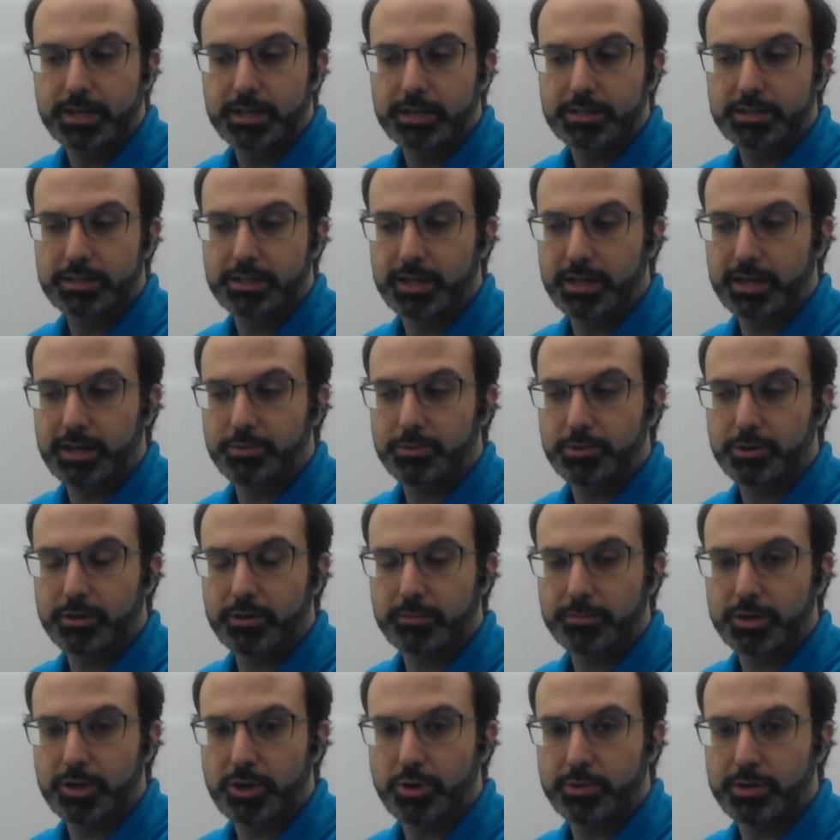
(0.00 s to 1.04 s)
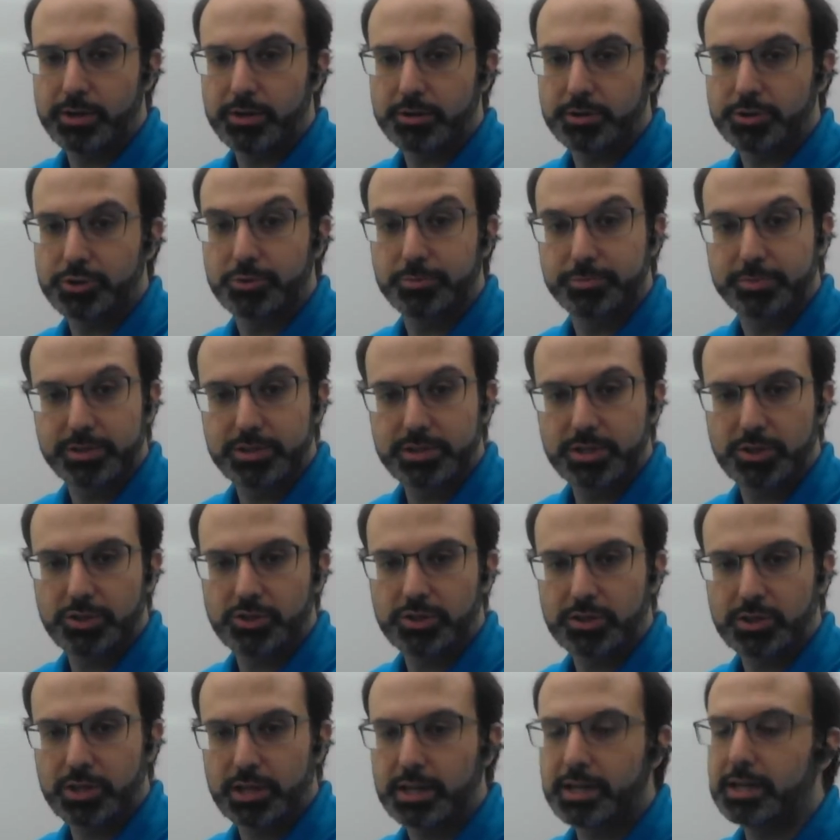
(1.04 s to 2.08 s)
Today we're going to be going on to
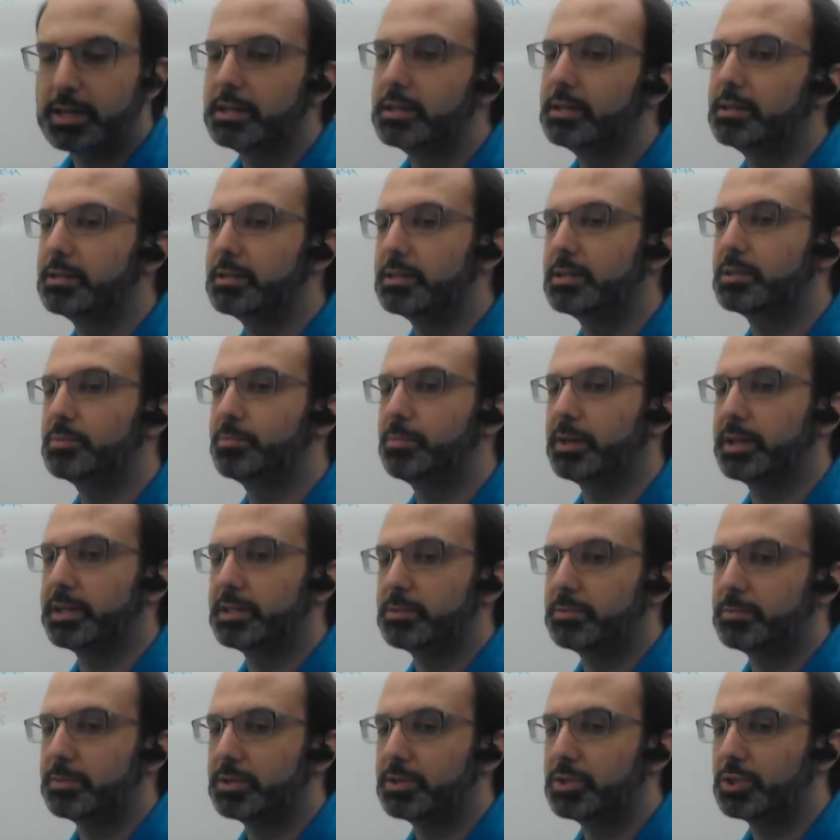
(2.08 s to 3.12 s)
position and displacement.